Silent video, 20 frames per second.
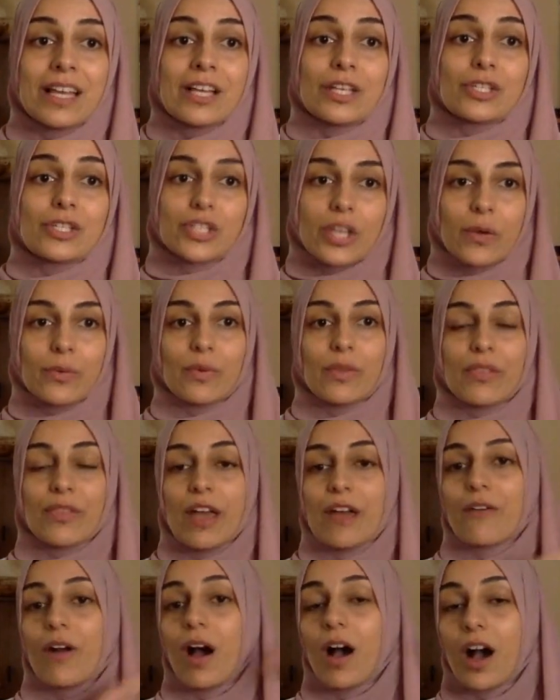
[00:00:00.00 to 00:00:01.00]
So
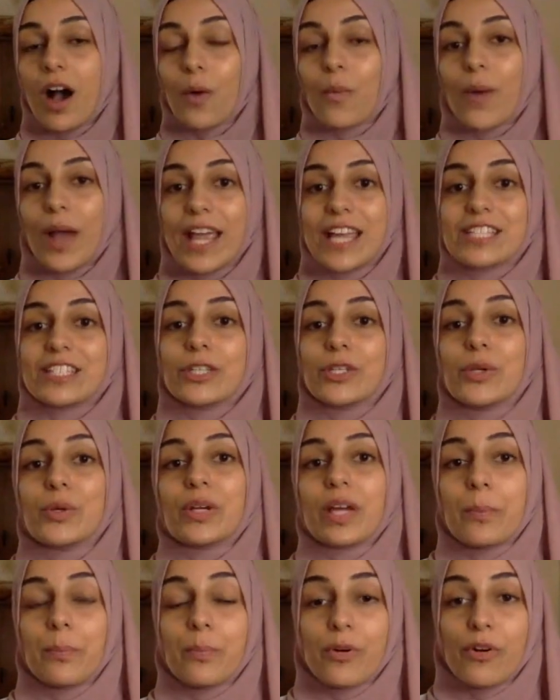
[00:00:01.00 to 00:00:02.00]
there are ways that you
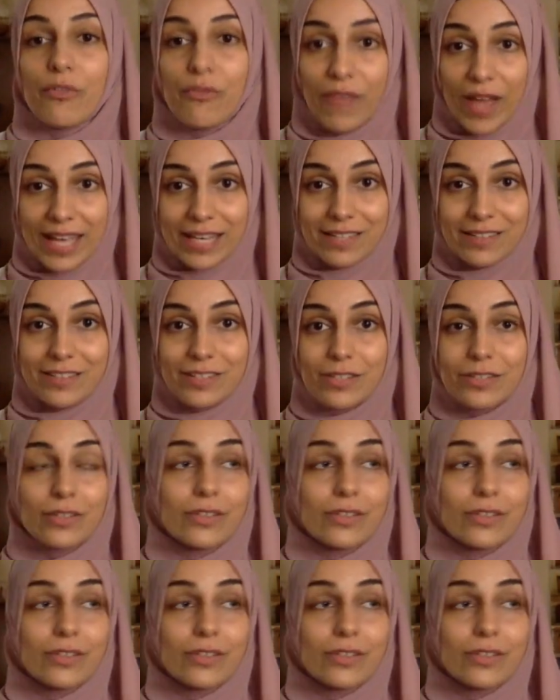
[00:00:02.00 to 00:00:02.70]
can prevent